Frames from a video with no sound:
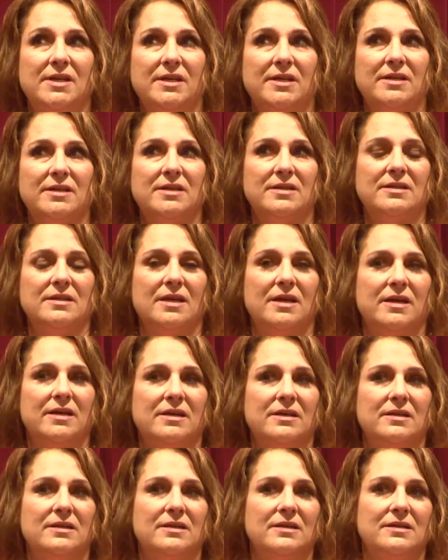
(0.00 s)
it. And, like,
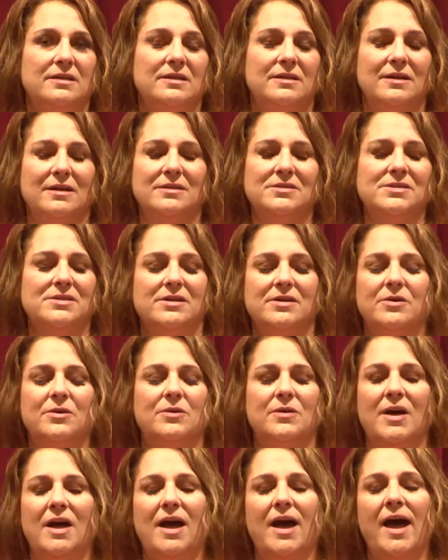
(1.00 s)

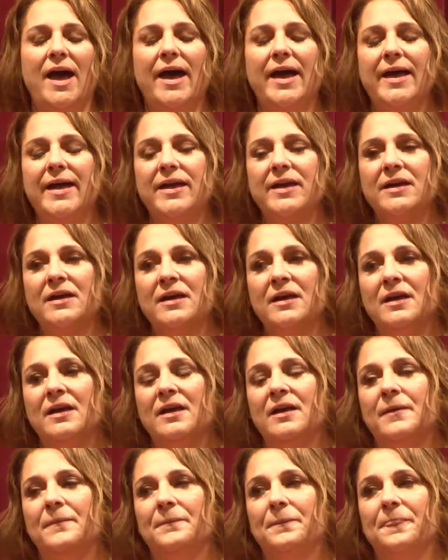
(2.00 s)
so
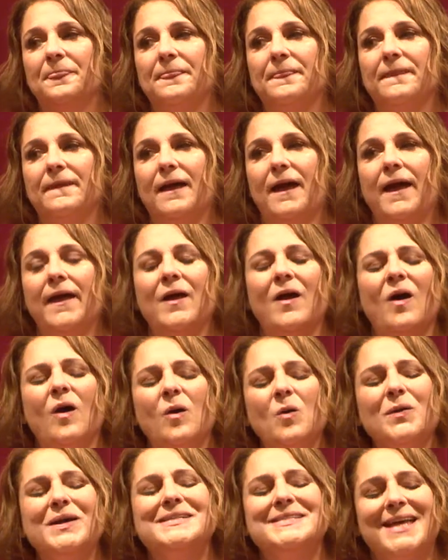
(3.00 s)
I
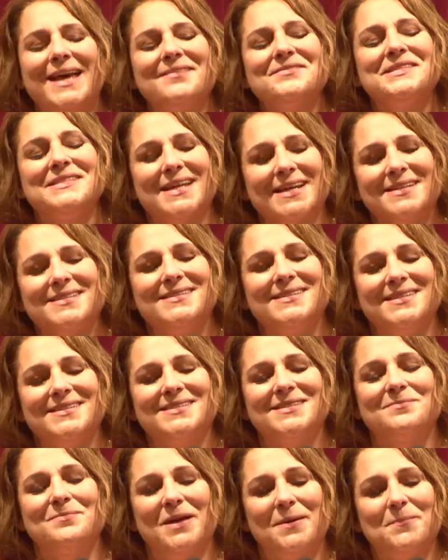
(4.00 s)
always have sex
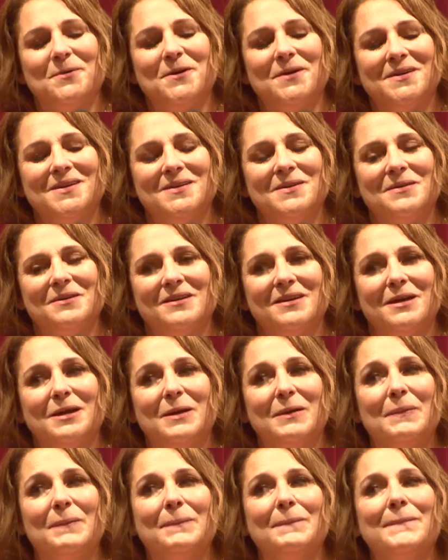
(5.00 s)
scenes in my book.
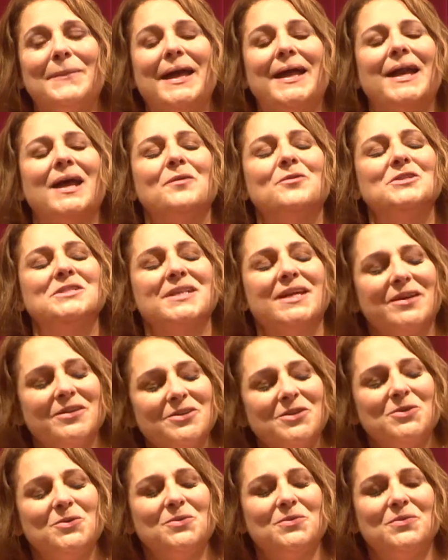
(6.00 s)
And I will tell
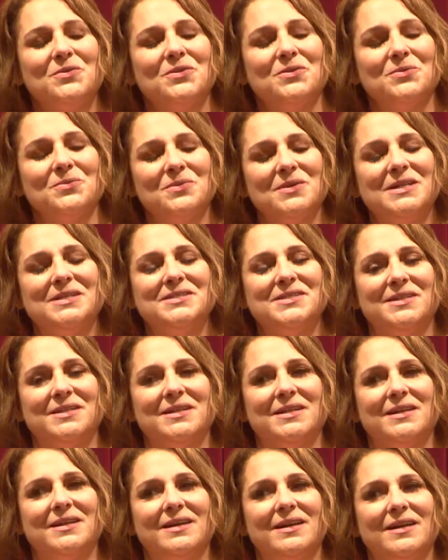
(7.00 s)
you the
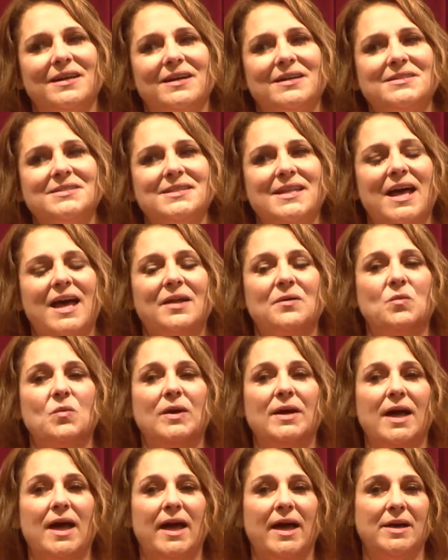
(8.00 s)
reason is that
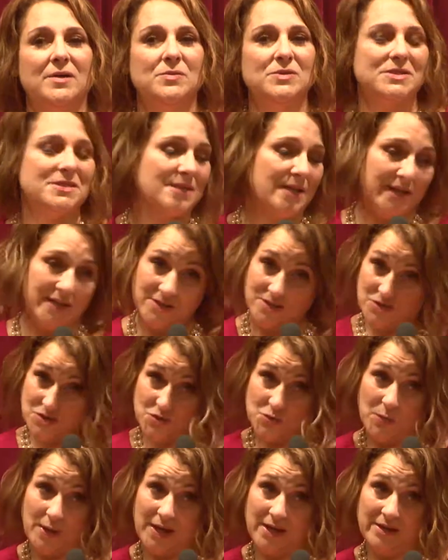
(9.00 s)
when I was like
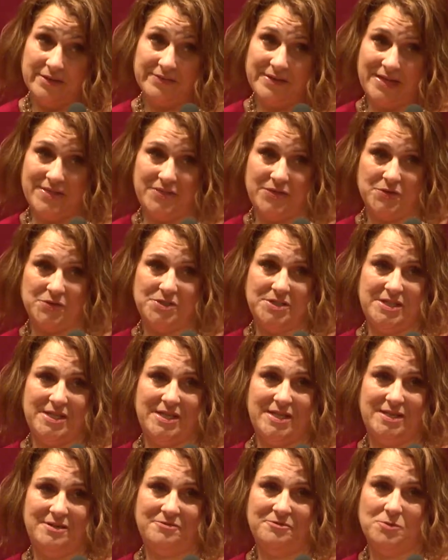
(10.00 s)
12 and
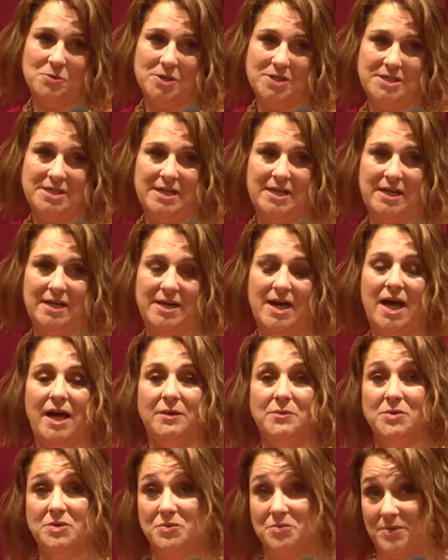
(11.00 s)
13 and 14, I
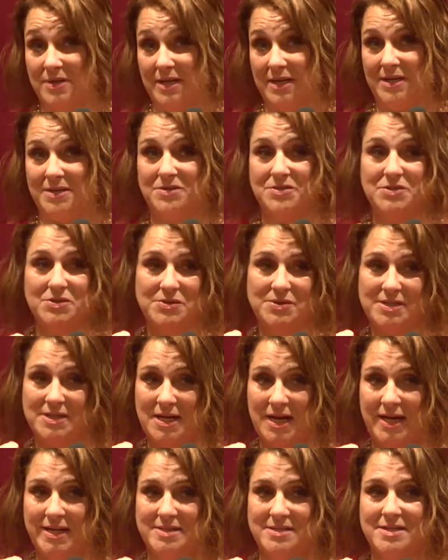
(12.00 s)
would read Susan
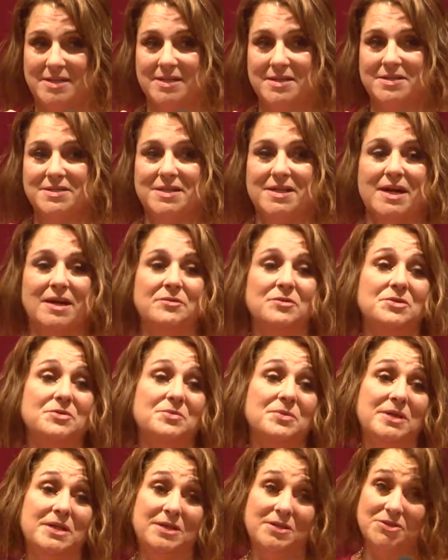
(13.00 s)
Isaacs and I would
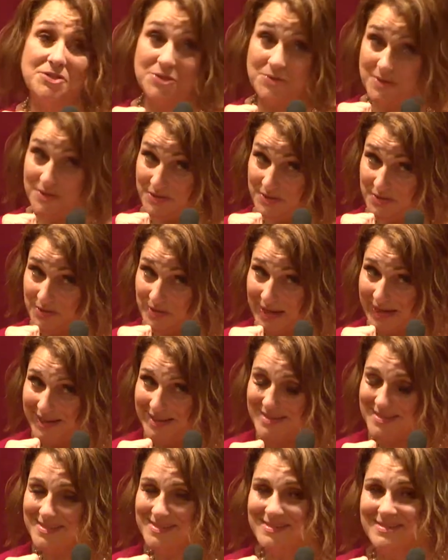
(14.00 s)
read Judith
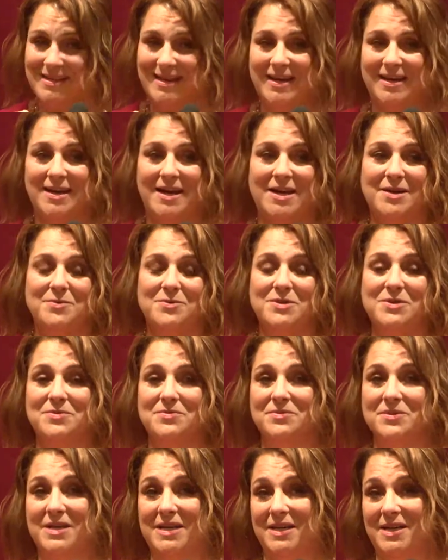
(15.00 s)
Krantz and I would
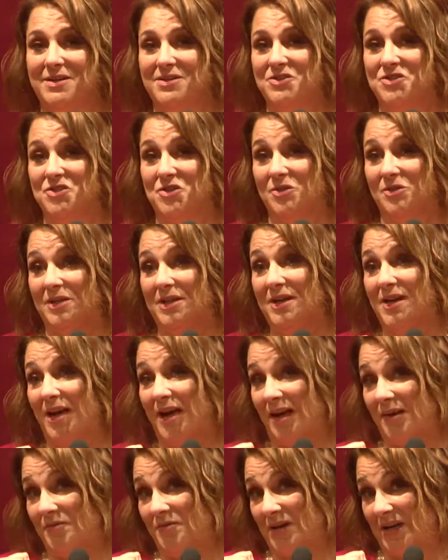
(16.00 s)
read Shirley
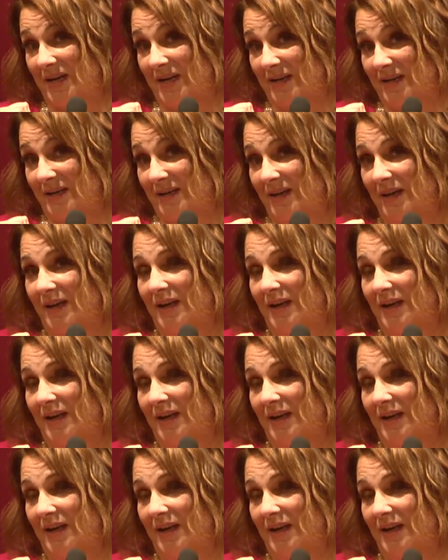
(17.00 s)
Conran,